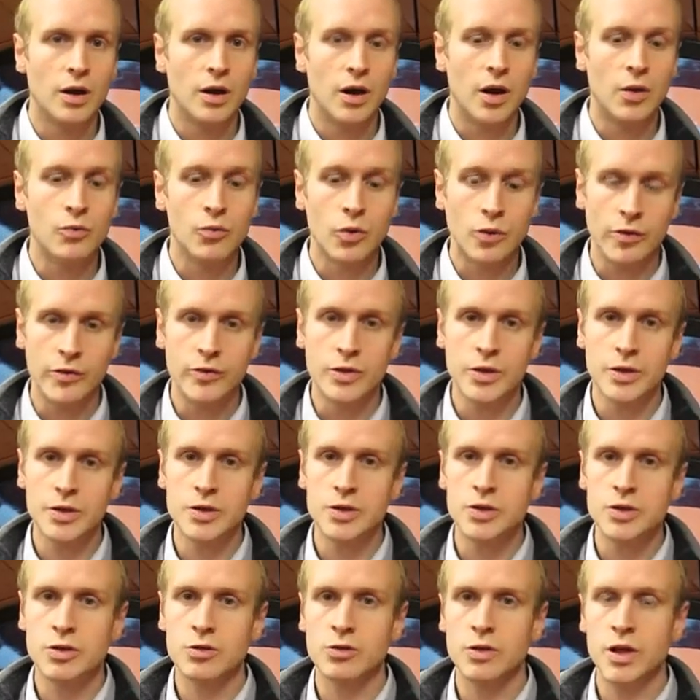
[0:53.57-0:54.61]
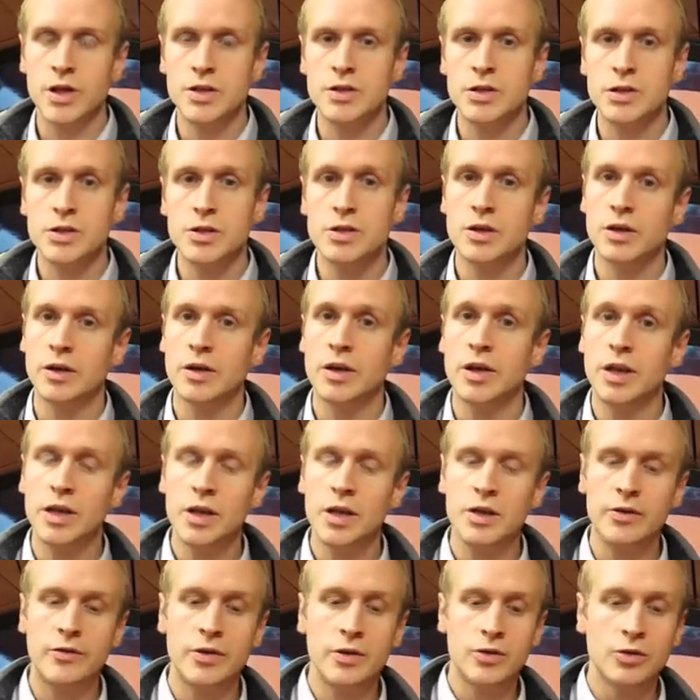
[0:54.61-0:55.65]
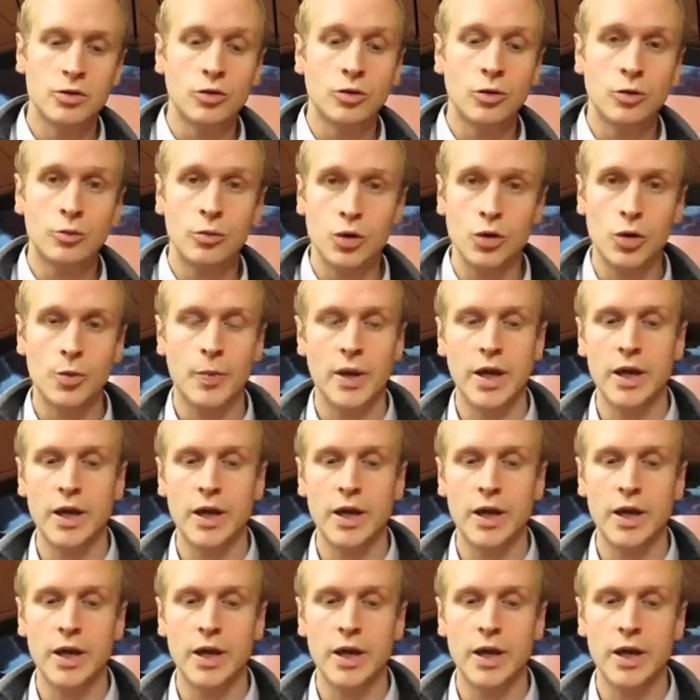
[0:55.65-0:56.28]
And what we've done is created an individual book